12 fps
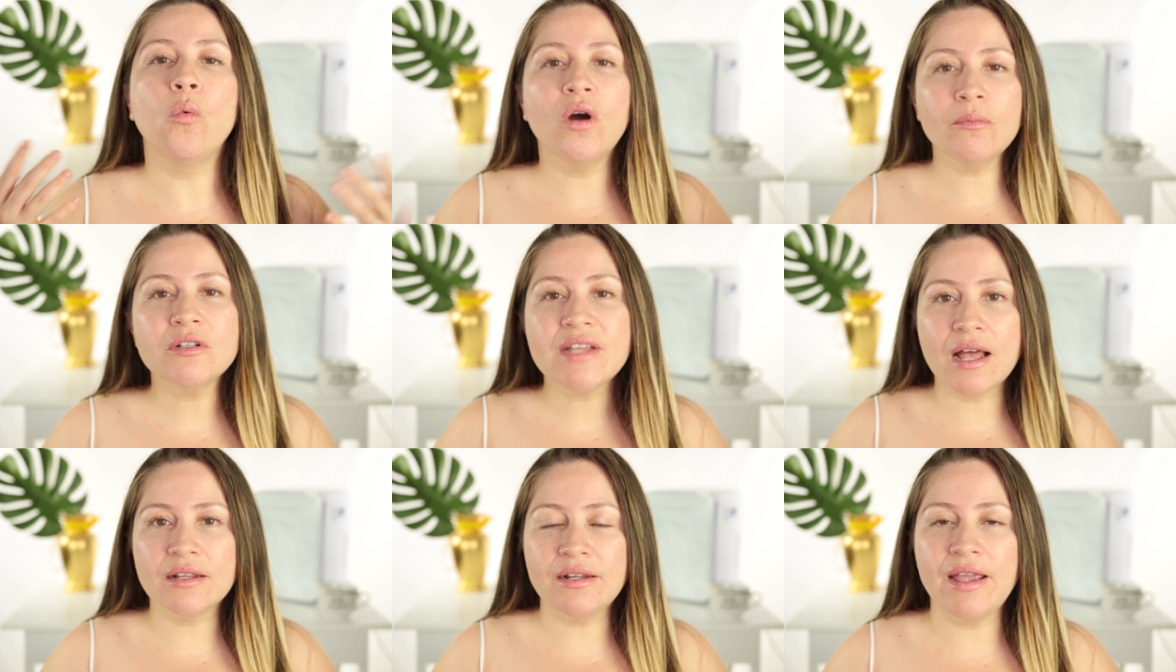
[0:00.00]
One
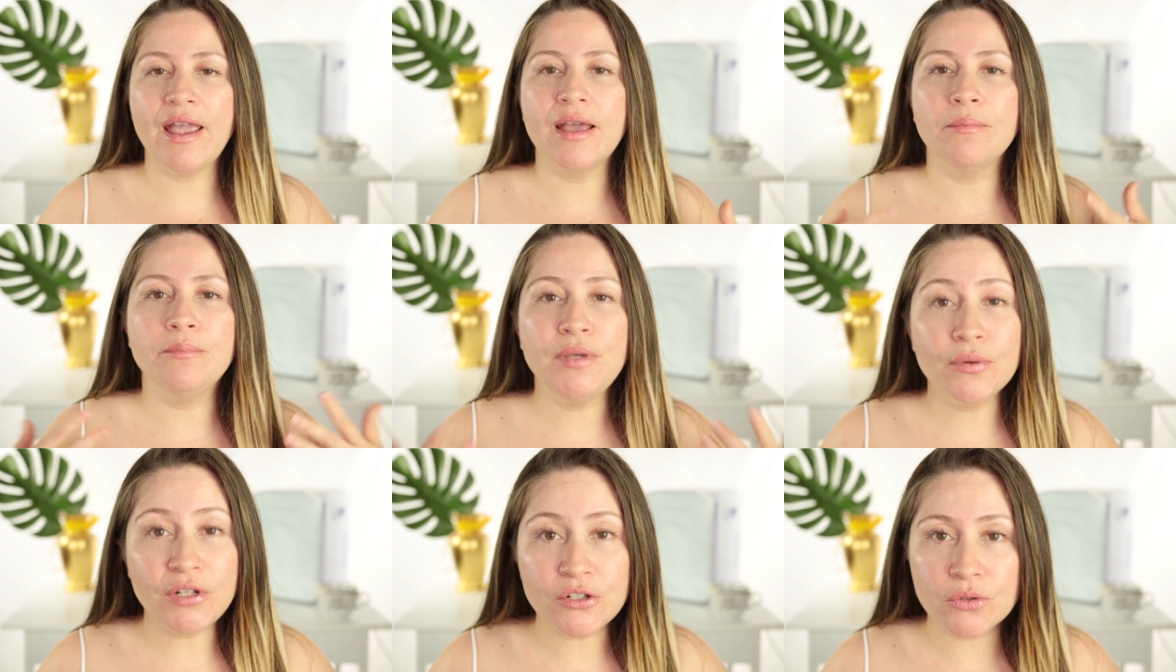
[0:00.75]
modality and
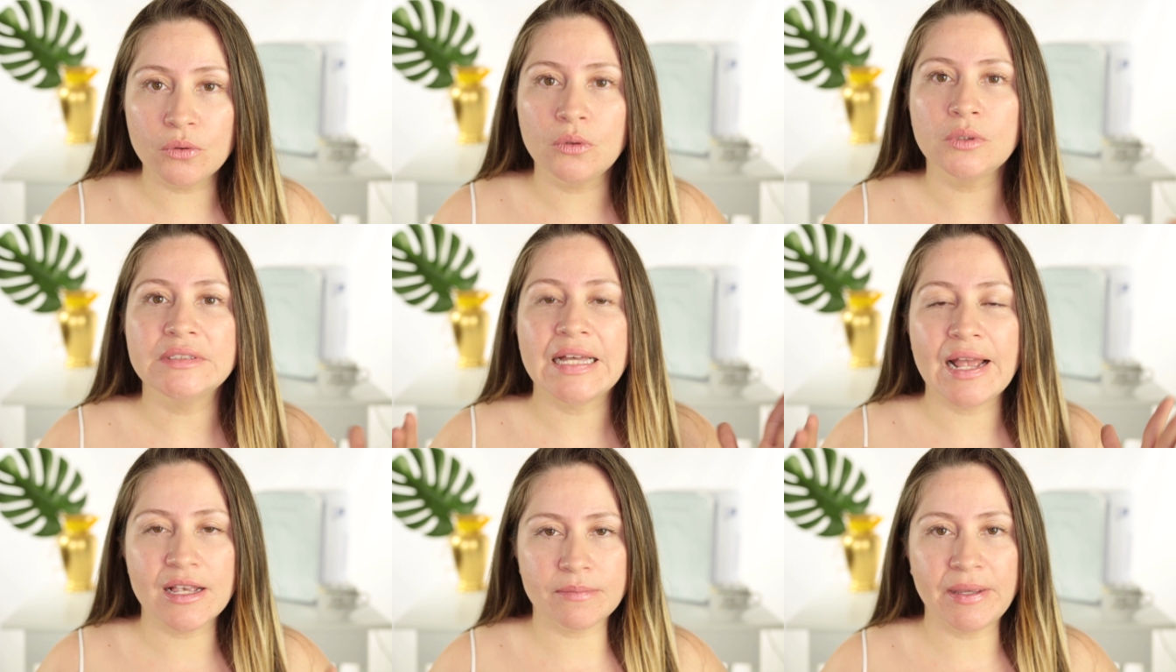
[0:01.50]
beauty tool
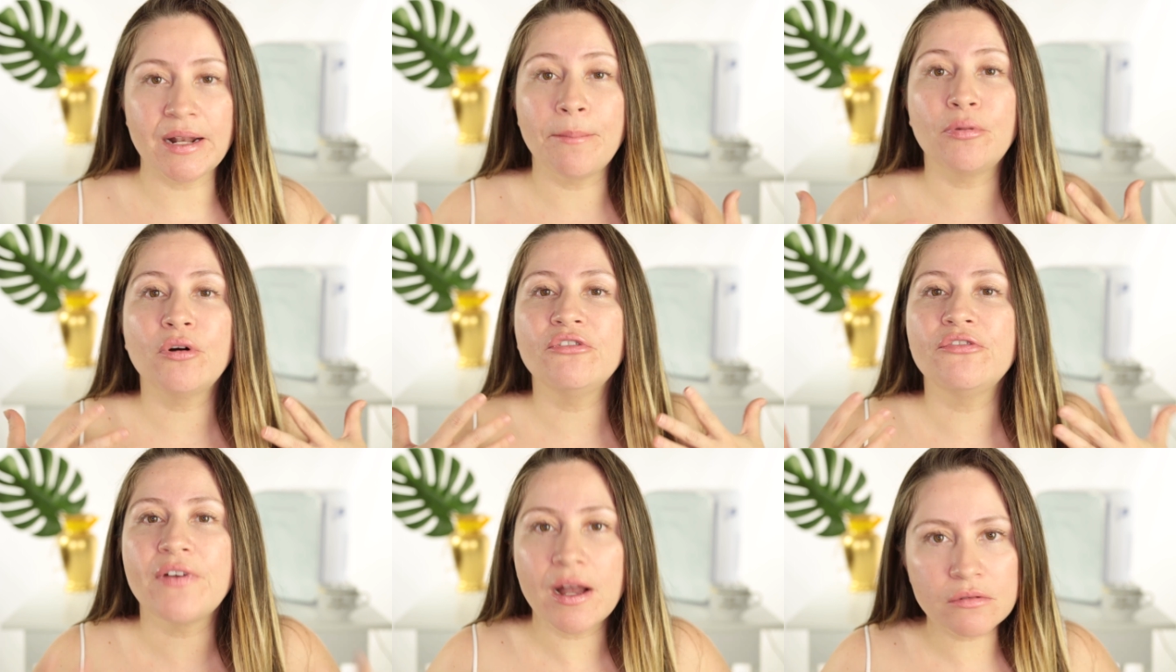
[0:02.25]
that has made a
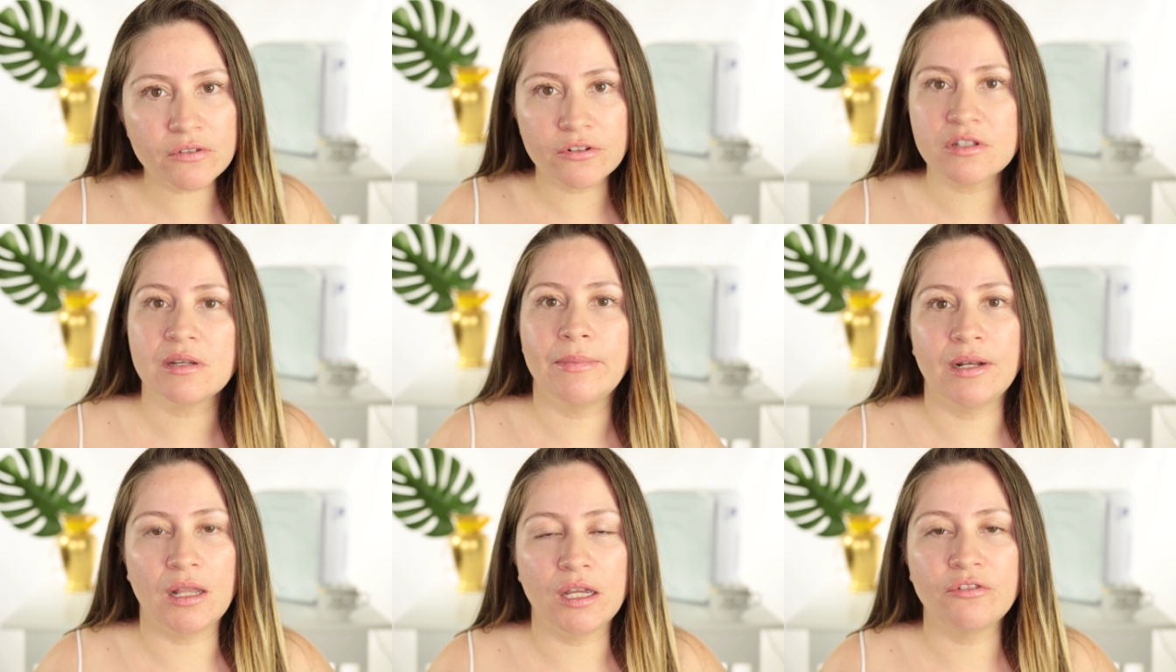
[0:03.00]
profound difference in
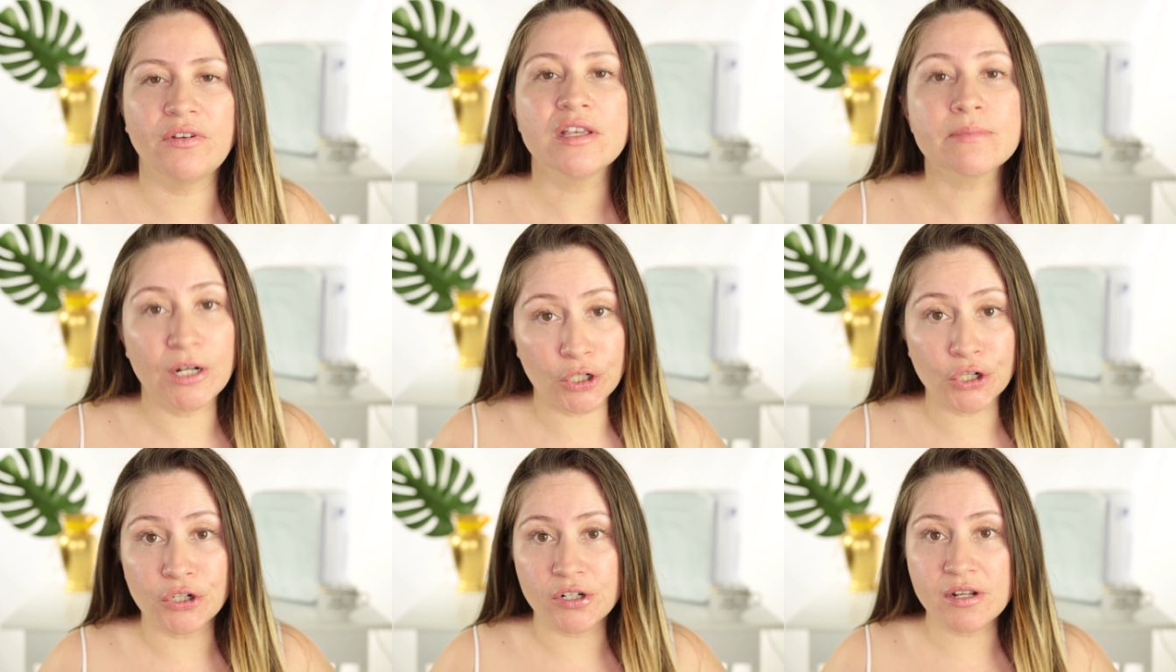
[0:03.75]
my life is
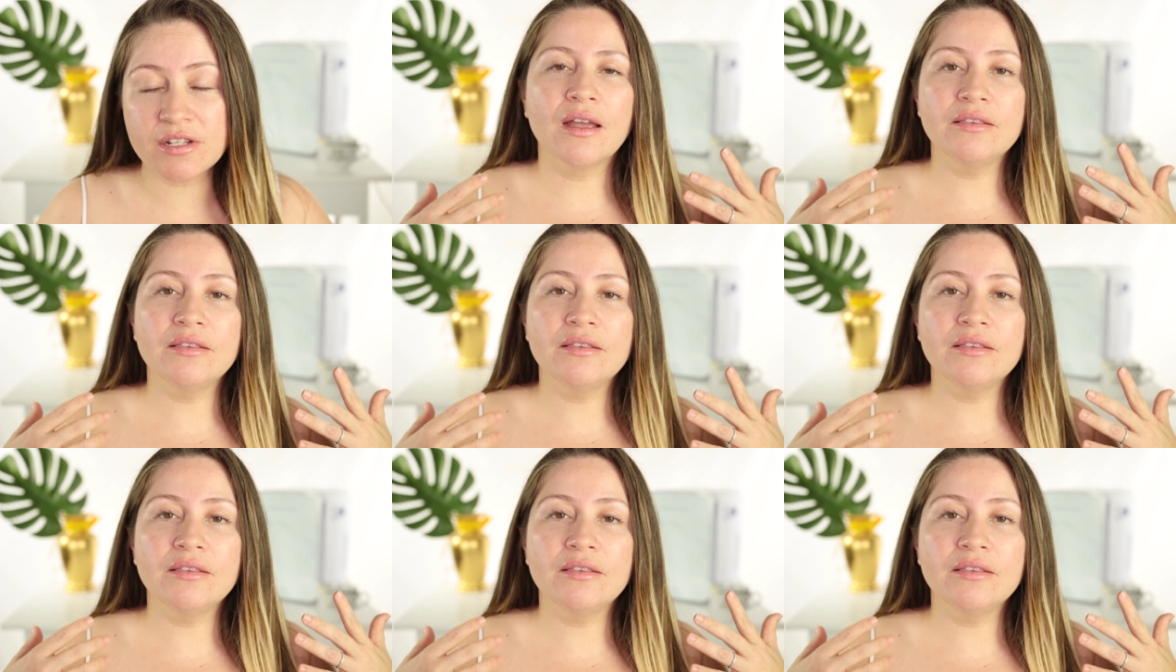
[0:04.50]
microcurrent.